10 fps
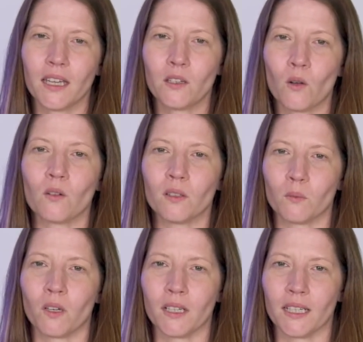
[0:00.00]
call it
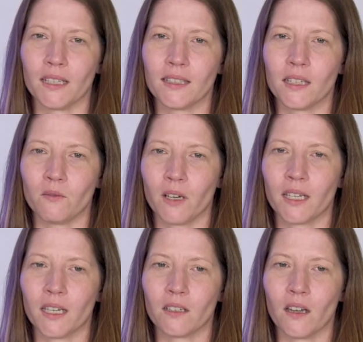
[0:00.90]
what it is and
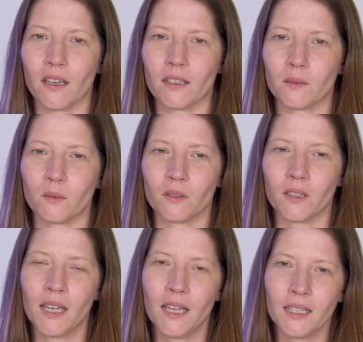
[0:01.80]
recognise,
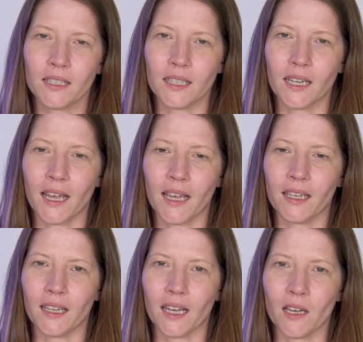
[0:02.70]
well,
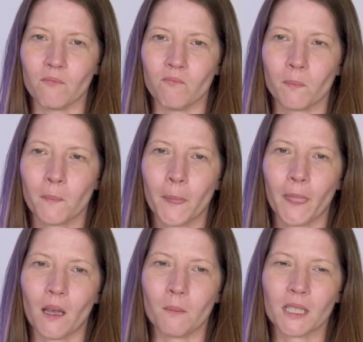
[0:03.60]
today
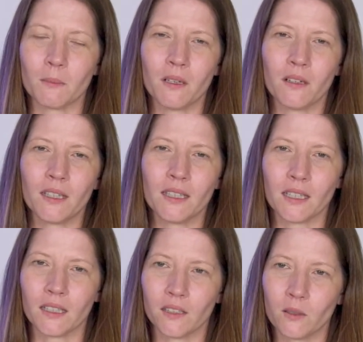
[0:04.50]
I'm
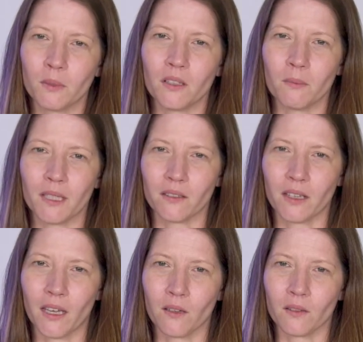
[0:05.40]
experiencing a little bit of mental
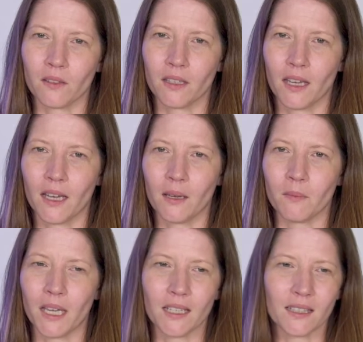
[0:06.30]
health,
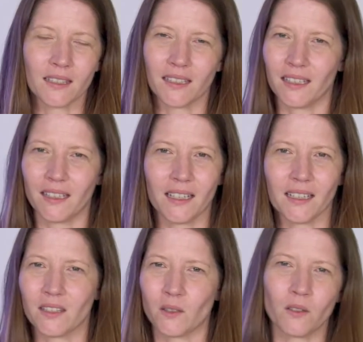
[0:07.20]
and
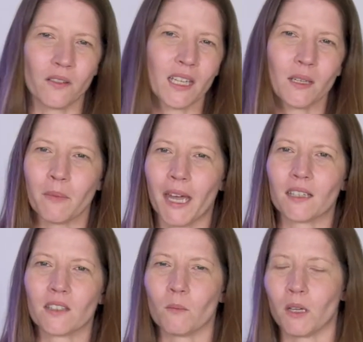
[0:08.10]
it
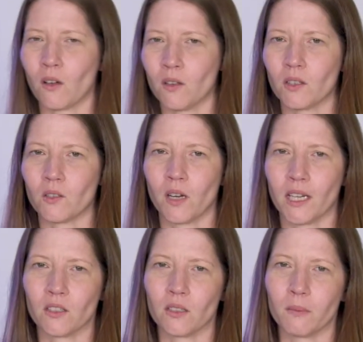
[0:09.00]
impacts on my
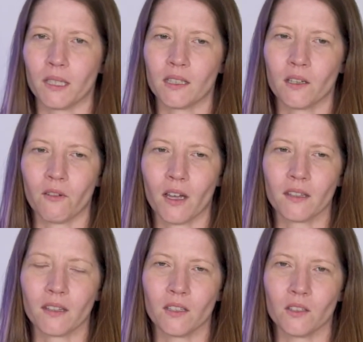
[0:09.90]
concentration a bit. So
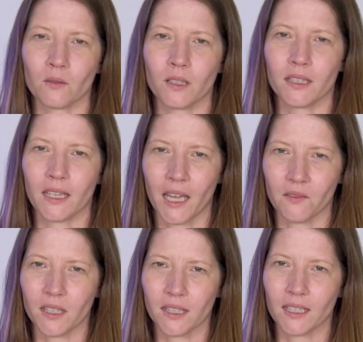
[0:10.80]
rather than doing the
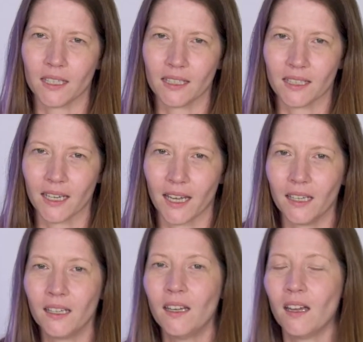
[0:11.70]
heavy thinking
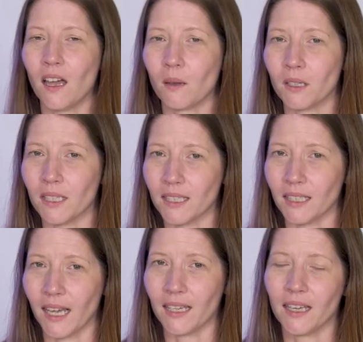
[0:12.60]
today, I'm going to
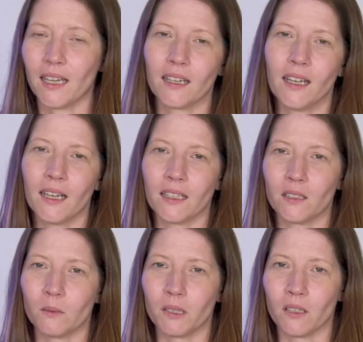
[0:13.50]
delay that a
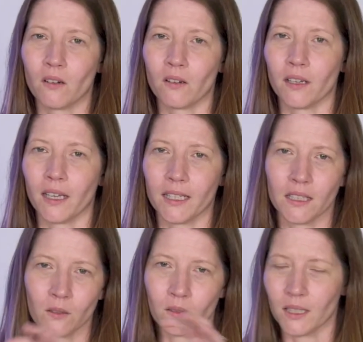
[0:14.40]
little bit longer
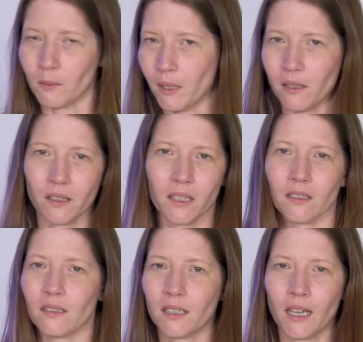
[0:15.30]
until this
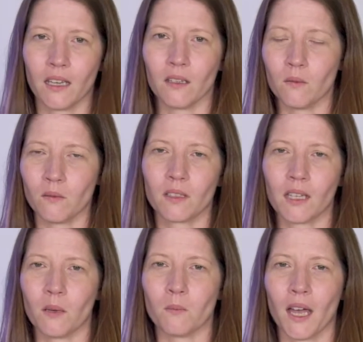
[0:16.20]
period can
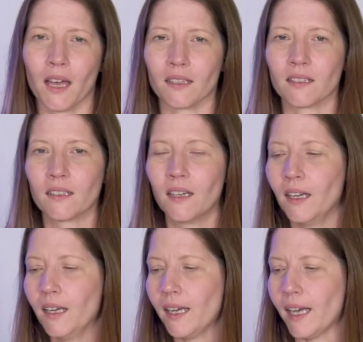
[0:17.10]
pass.
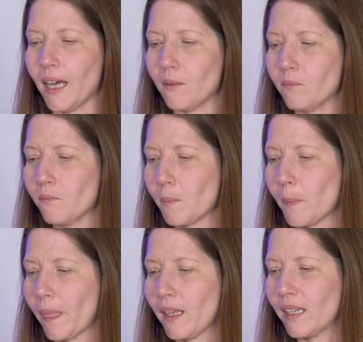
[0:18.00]

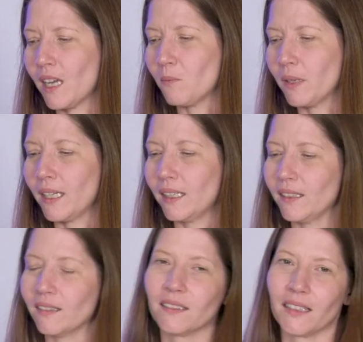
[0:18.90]
It can
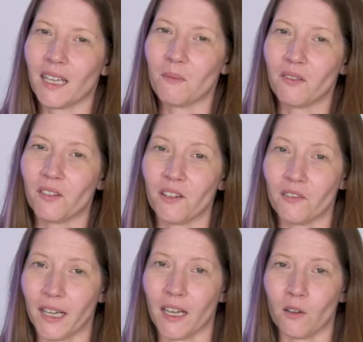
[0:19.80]
be very,
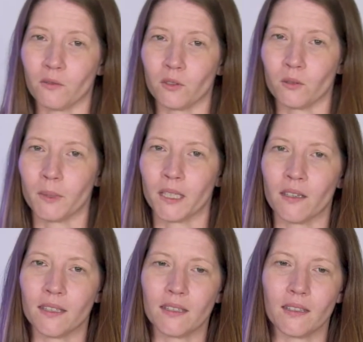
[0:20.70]
very helpful,
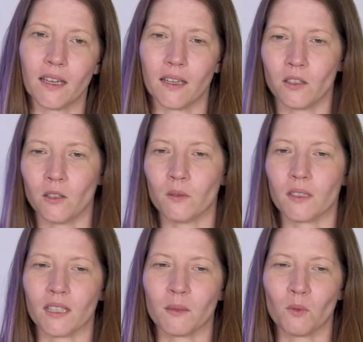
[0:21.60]
because you
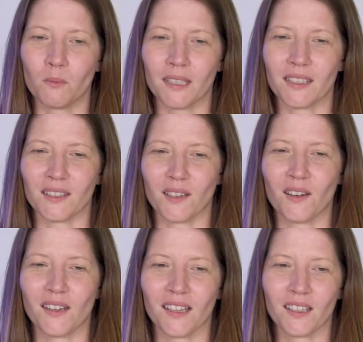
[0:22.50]
as a small business
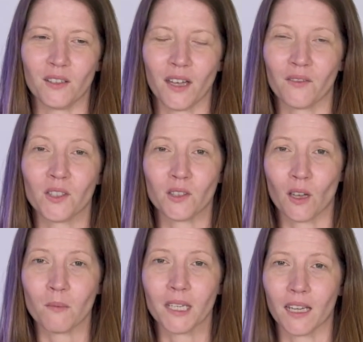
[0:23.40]
owner, you have
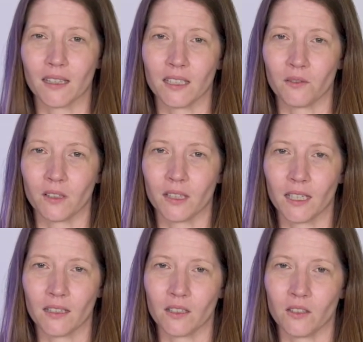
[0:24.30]
so many other different
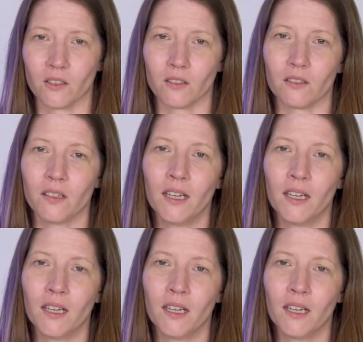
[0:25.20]
things to do.